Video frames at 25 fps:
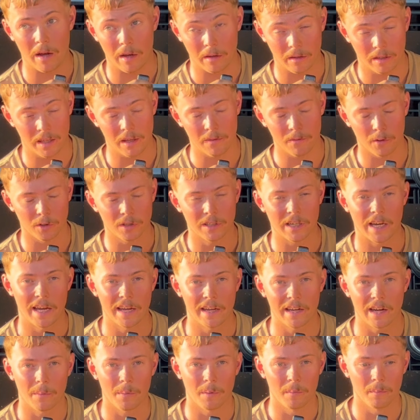give or
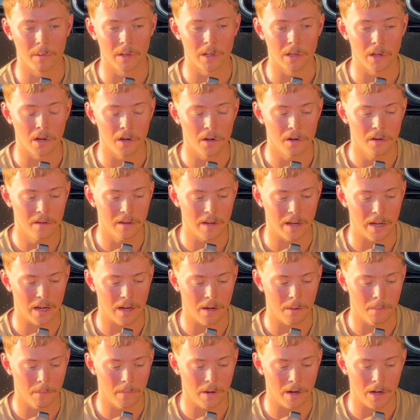take up and below.
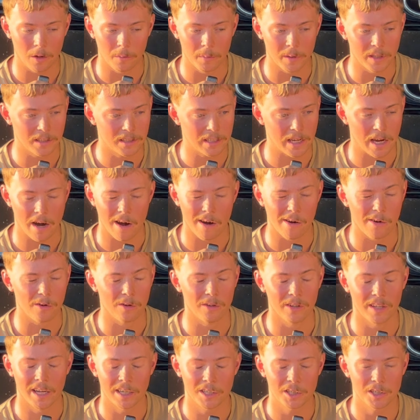I'll be tearing
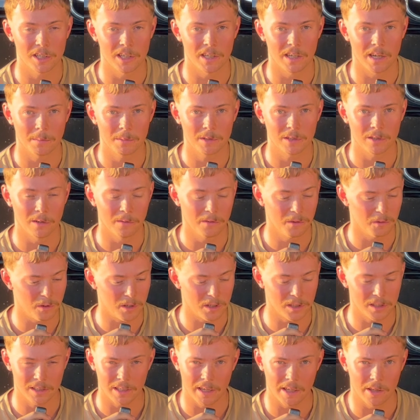all that shit up. So if you
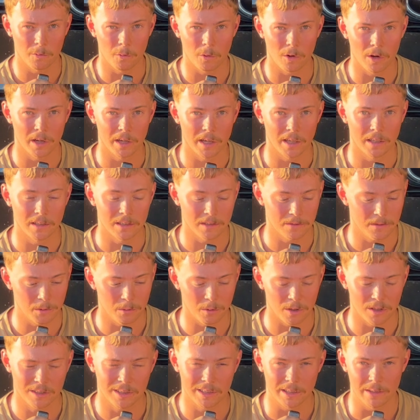want to see the Wadigans, if you
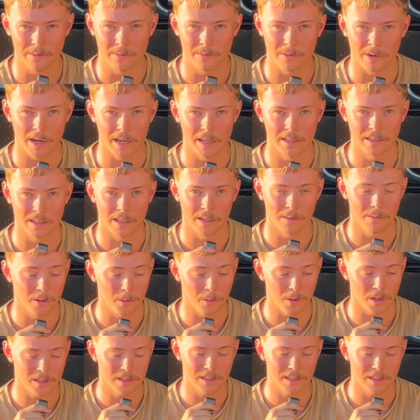want to see Fraser, if you want to